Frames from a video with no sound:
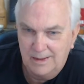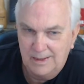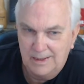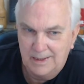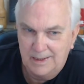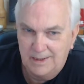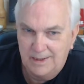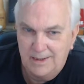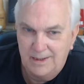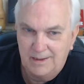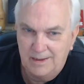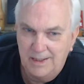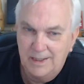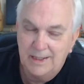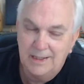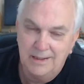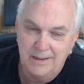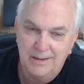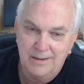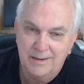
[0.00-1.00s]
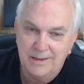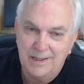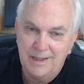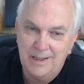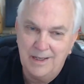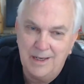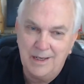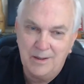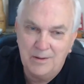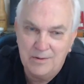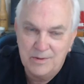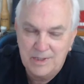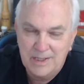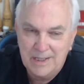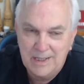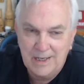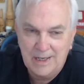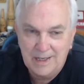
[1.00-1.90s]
And they're not going to change.